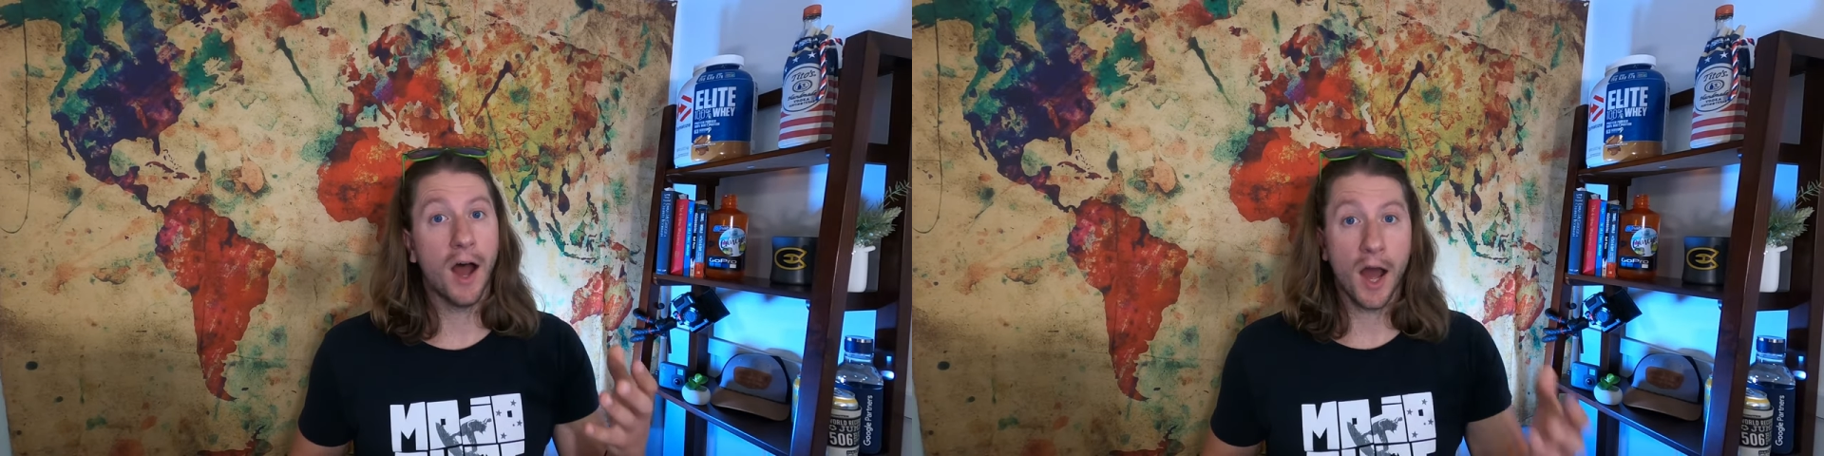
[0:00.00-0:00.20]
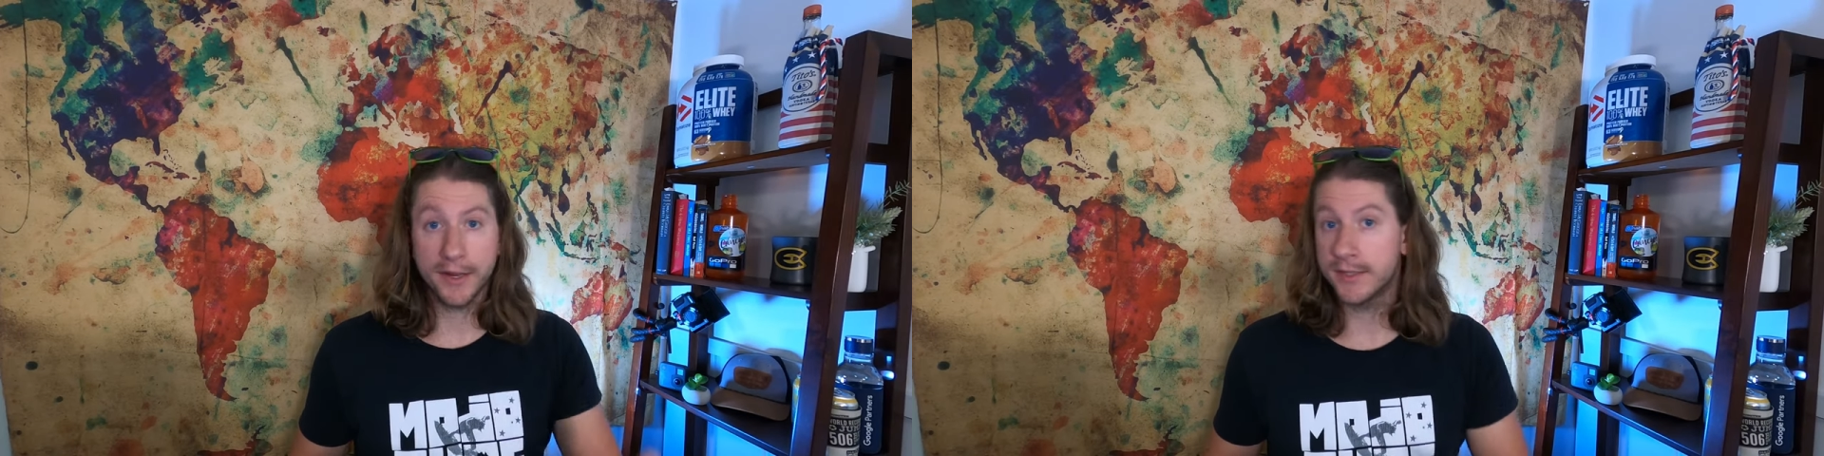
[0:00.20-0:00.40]

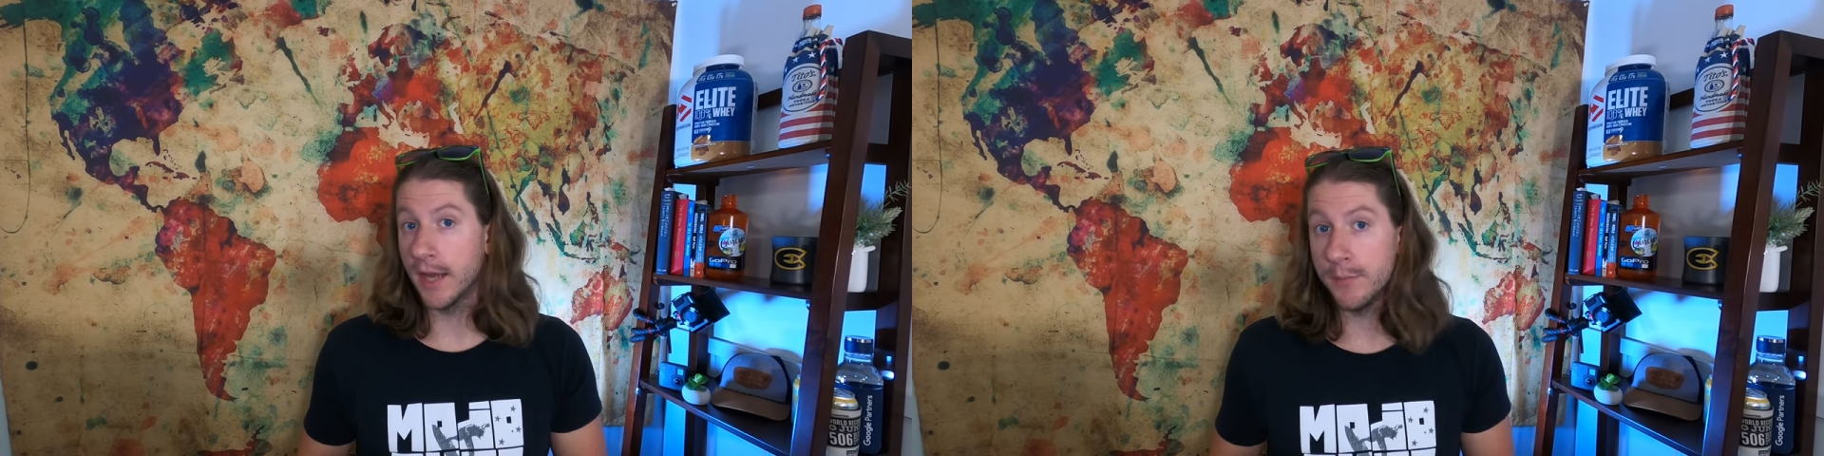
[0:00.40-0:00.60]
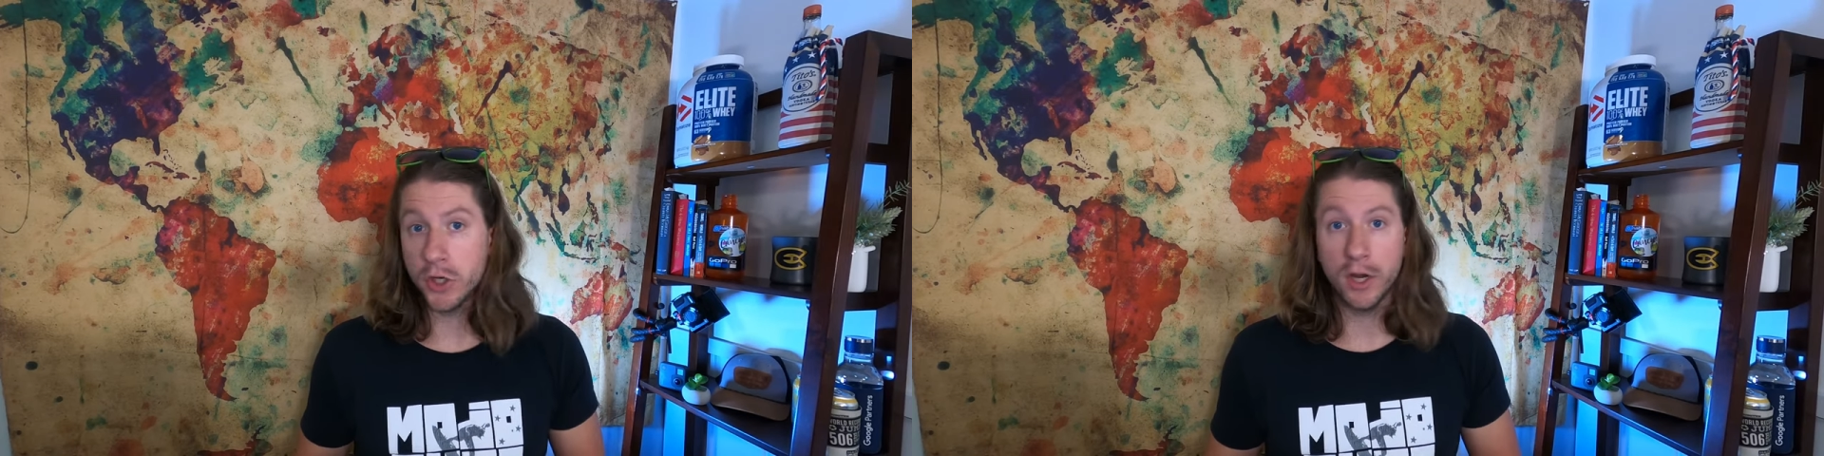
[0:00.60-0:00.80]
odd
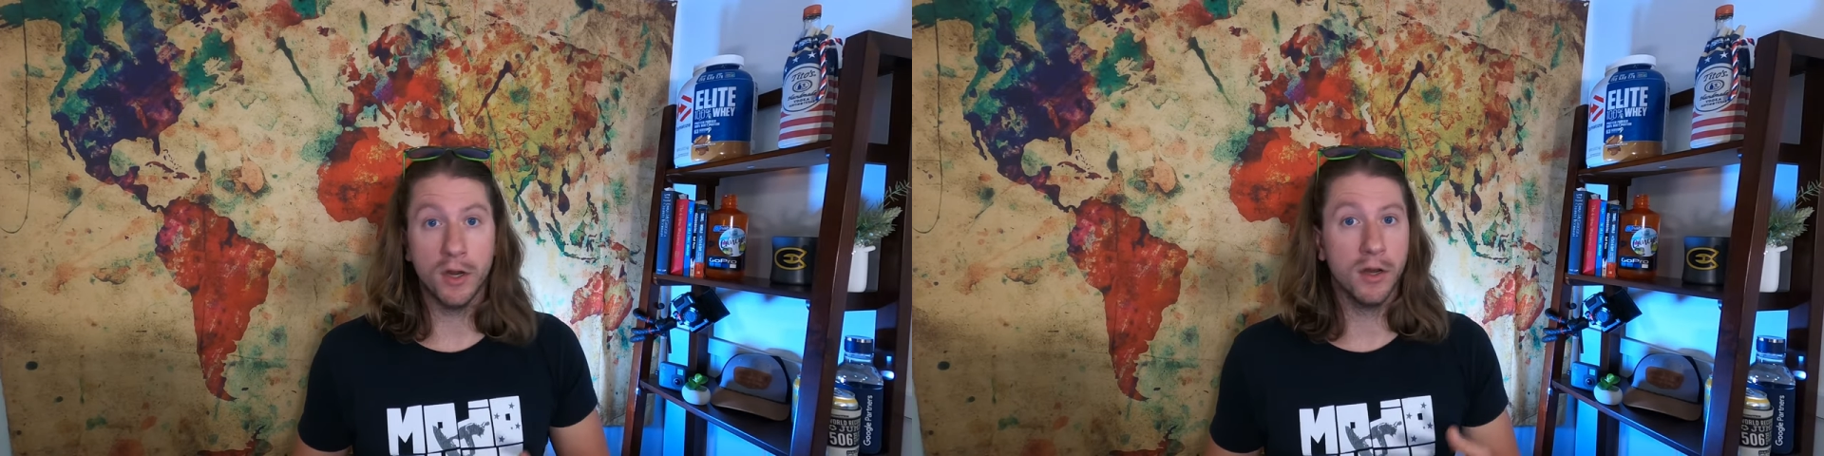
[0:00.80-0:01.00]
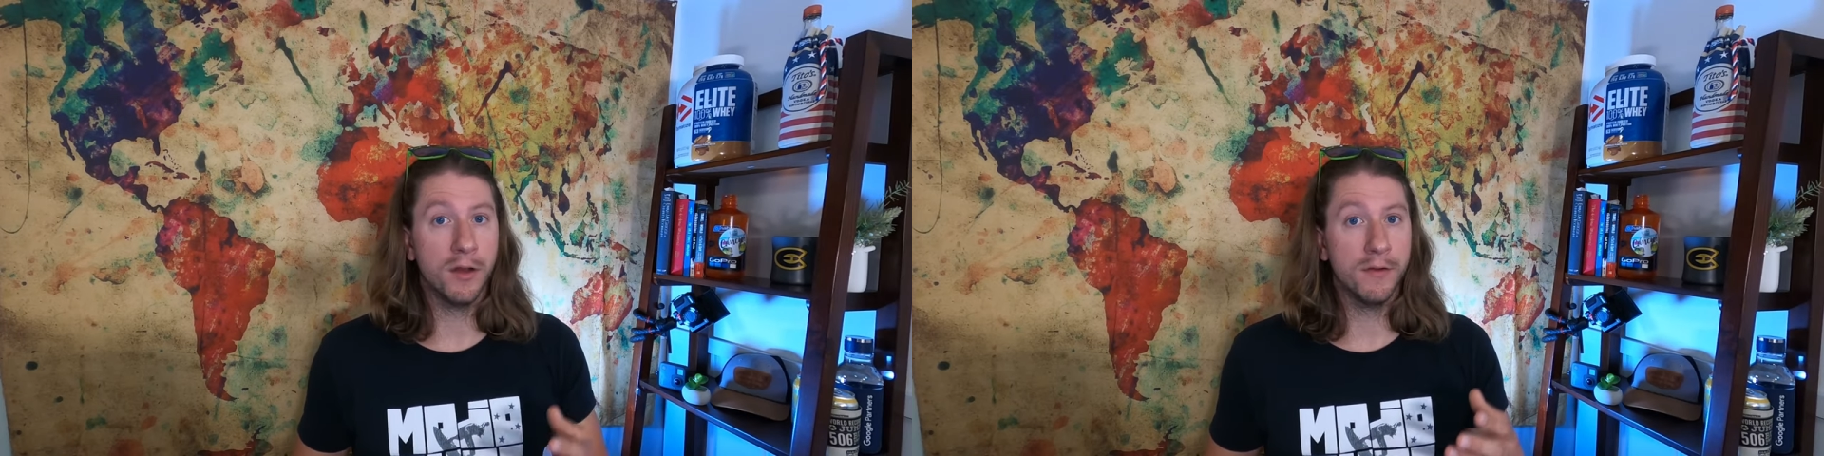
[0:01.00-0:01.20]

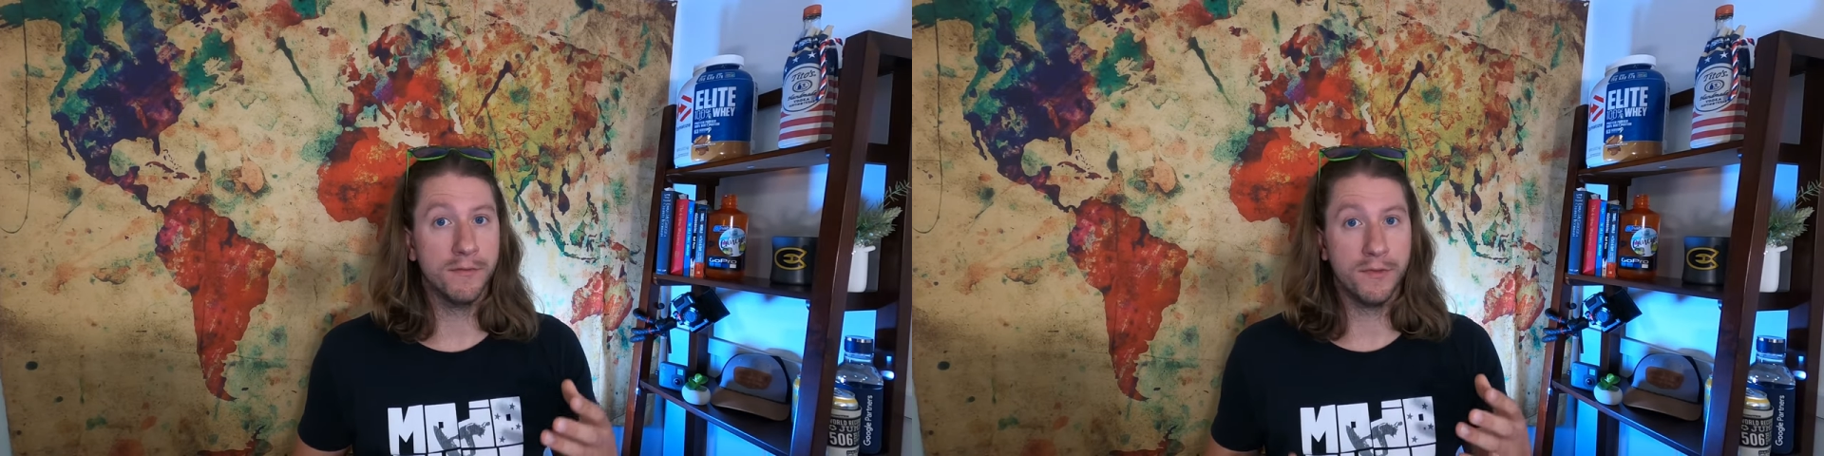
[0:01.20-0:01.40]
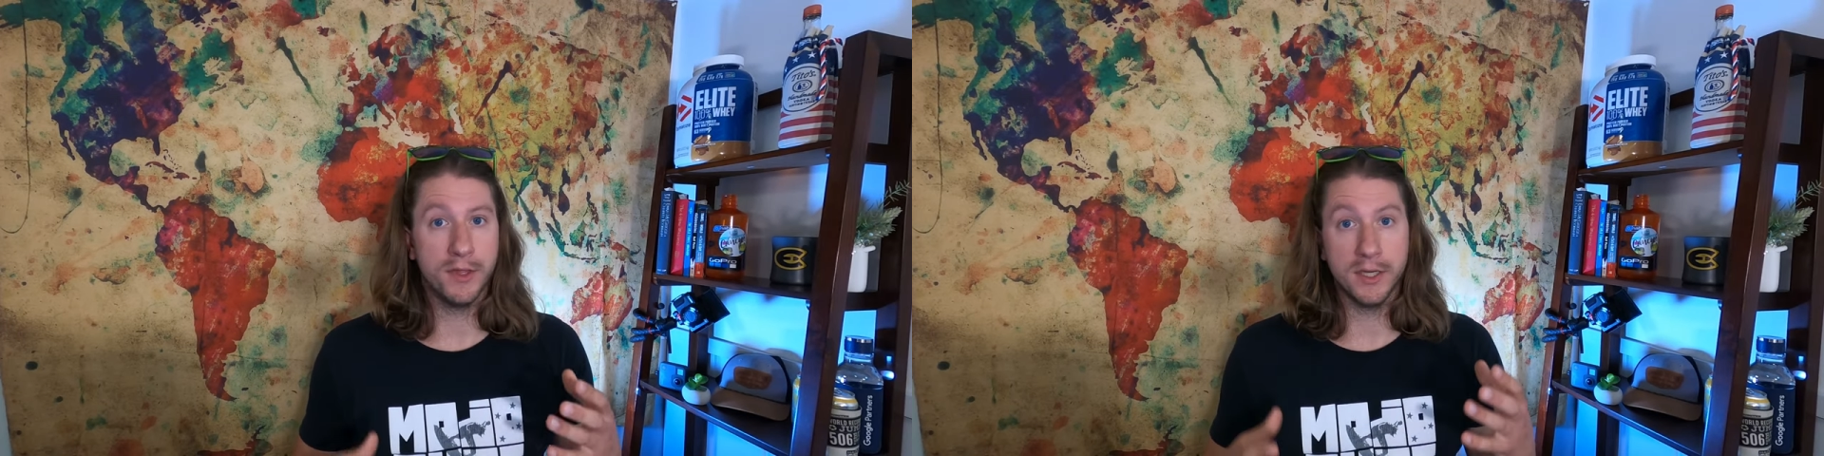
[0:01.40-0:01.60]
exception
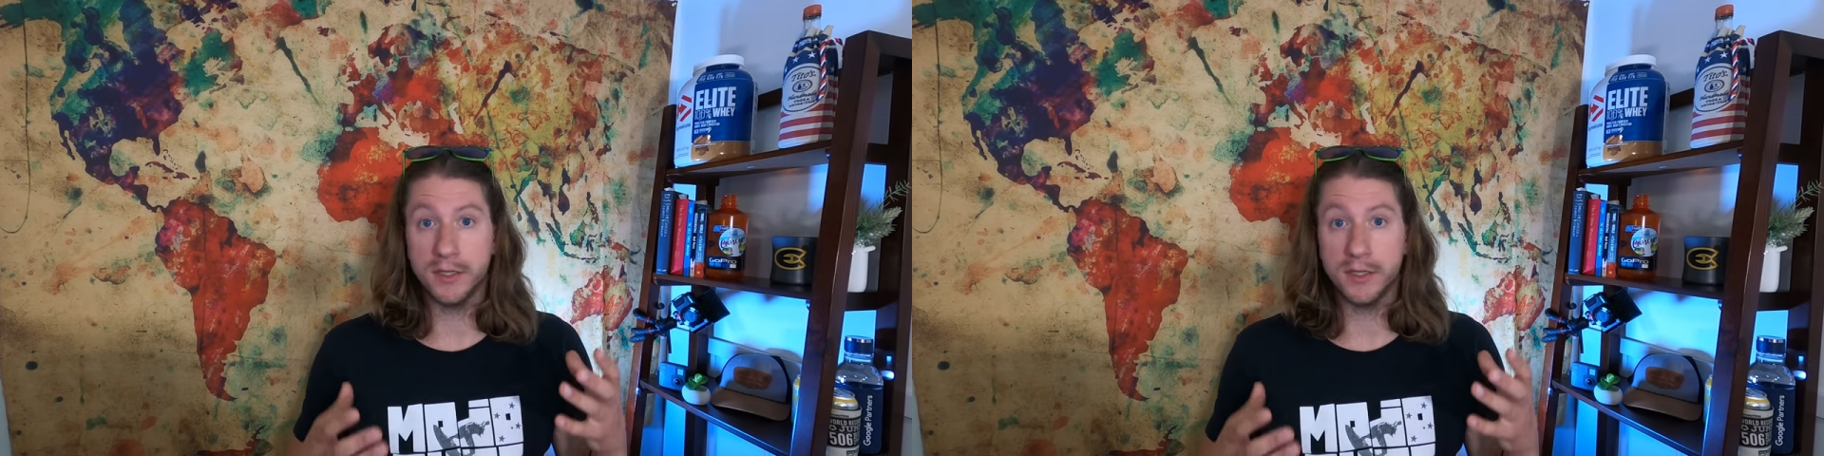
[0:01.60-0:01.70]
of the